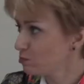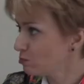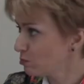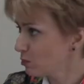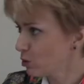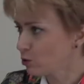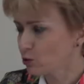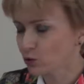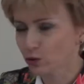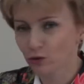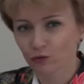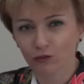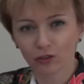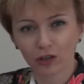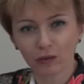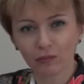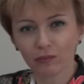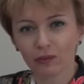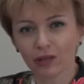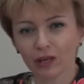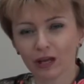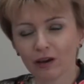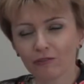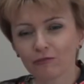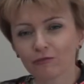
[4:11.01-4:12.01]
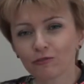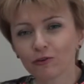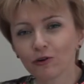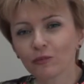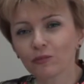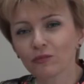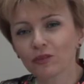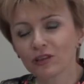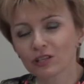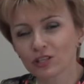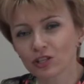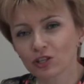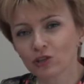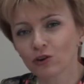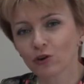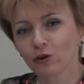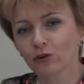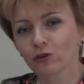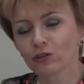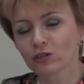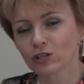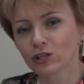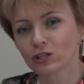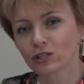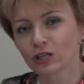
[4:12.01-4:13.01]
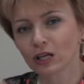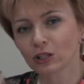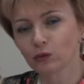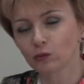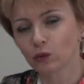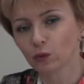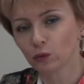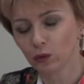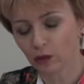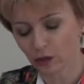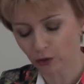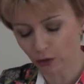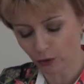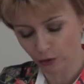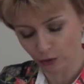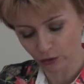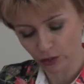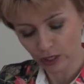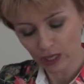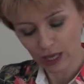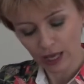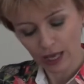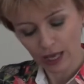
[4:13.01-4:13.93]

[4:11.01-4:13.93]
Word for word: Most of them, they are from the songs that we will learn.